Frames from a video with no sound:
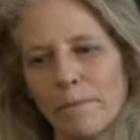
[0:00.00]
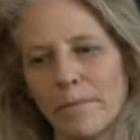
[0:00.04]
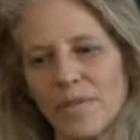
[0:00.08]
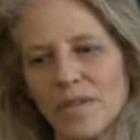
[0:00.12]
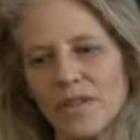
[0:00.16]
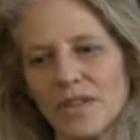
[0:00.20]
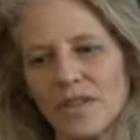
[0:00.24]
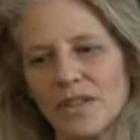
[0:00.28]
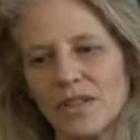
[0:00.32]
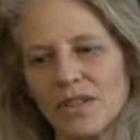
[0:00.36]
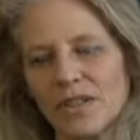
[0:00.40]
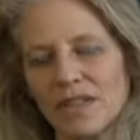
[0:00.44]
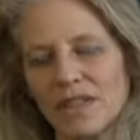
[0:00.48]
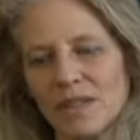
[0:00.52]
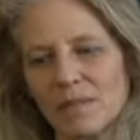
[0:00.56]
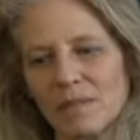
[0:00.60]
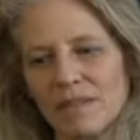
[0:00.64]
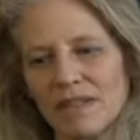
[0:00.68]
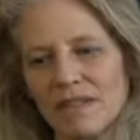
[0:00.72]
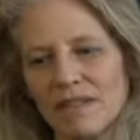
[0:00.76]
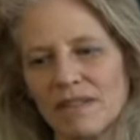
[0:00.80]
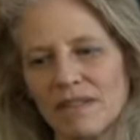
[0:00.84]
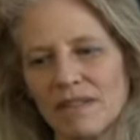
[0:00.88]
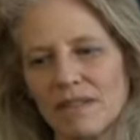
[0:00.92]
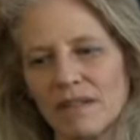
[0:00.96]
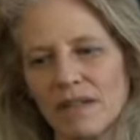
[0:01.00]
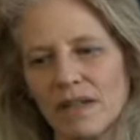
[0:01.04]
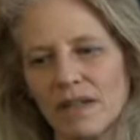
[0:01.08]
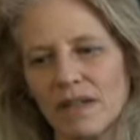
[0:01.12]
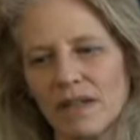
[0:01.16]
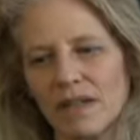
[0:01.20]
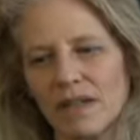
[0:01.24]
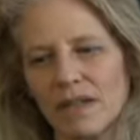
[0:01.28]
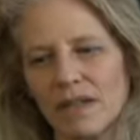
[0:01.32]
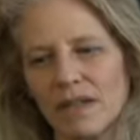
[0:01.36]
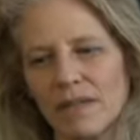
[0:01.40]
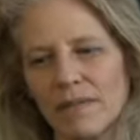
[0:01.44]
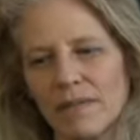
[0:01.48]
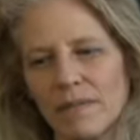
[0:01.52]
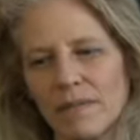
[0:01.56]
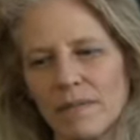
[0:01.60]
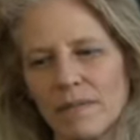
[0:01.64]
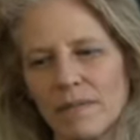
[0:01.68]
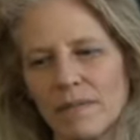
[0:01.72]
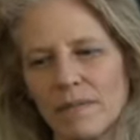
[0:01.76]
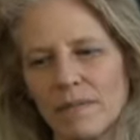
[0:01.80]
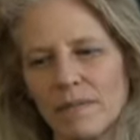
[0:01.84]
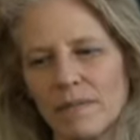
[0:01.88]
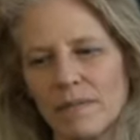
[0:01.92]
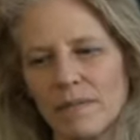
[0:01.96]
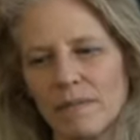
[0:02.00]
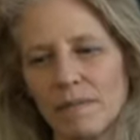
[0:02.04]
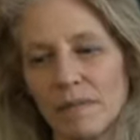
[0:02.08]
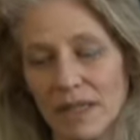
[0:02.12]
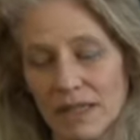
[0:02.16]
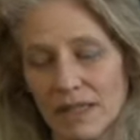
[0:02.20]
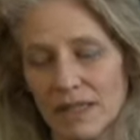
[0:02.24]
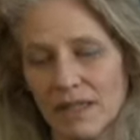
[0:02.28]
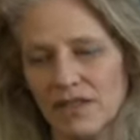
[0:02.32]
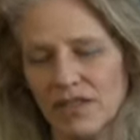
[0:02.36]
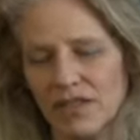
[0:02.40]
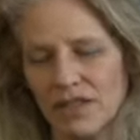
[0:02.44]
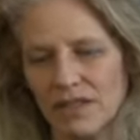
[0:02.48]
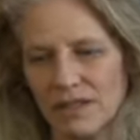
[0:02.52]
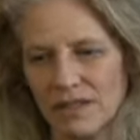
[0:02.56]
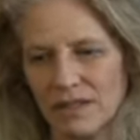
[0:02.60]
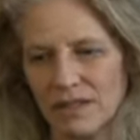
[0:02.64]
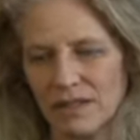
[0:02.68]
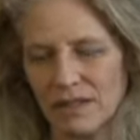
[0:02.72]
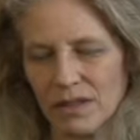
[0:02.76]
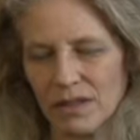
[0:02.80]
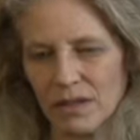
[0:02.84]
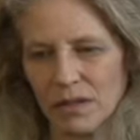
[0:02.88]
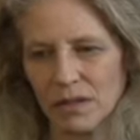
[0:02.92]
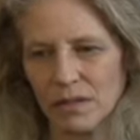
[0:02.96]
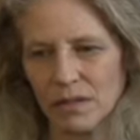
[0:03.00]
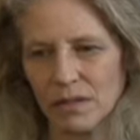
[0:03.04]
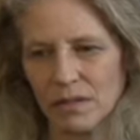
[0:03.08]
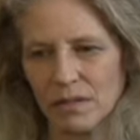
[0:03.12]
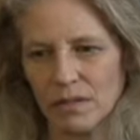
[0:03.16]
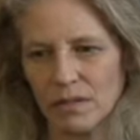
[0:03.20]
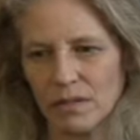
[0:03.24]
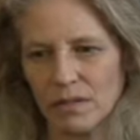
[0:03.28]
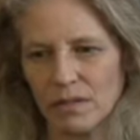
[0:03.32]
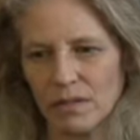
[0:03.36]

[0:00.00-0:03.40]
To transmit messages, to